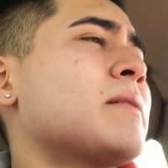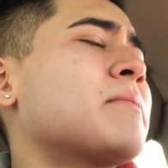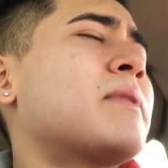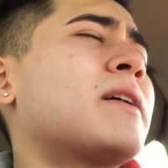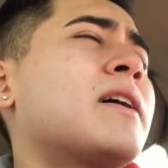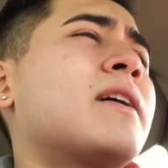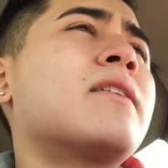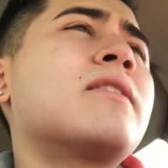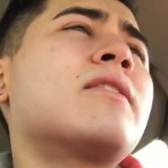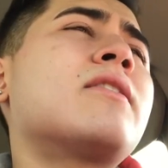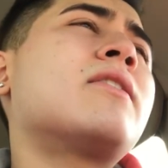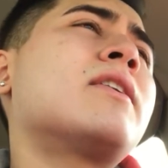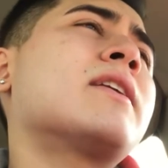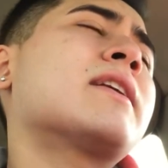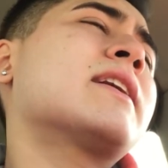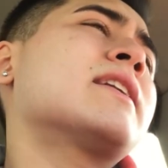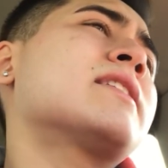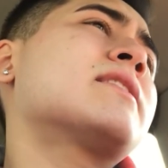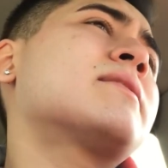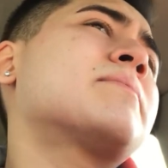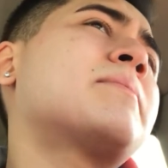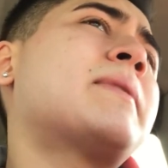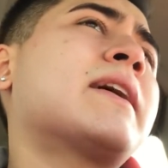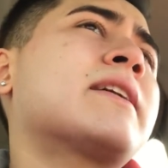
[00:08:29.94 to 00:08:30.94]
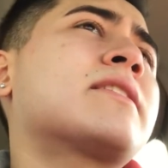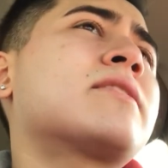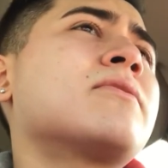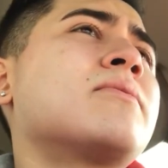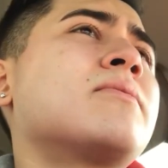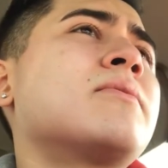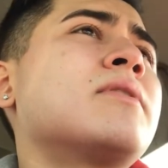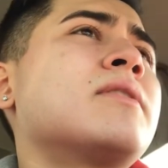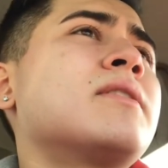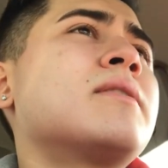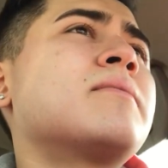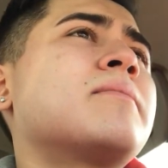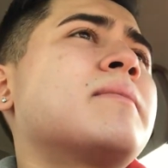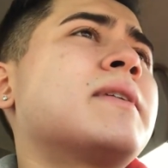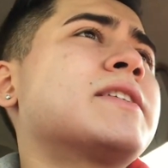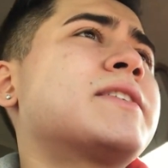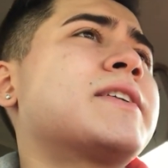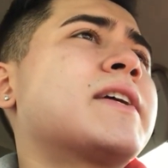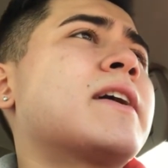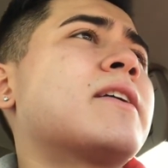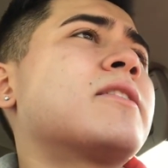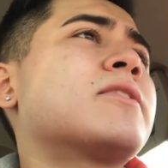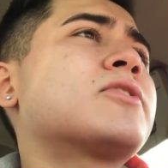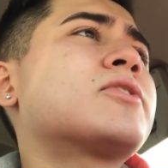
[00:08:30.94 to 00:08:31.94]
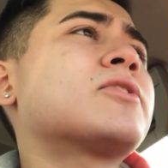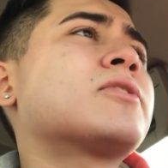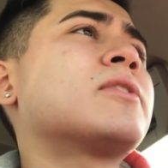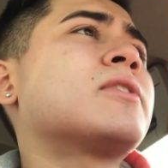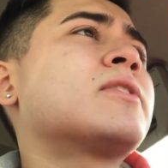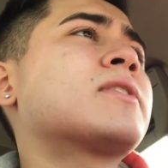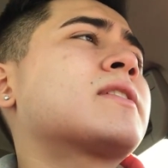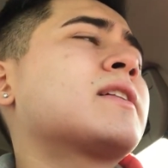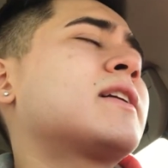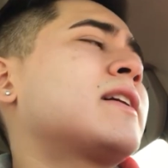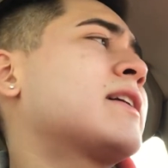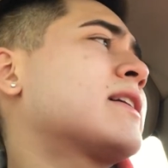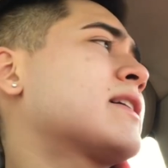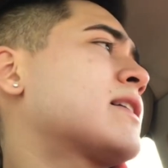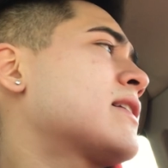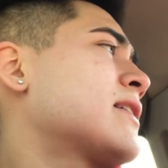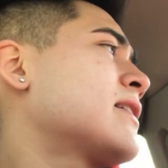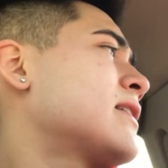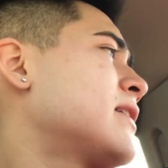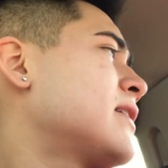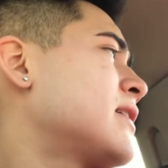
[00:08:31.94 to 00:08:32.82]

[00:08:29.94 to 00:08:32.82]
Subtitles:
But I don't know, I guess back to what my channel should look like.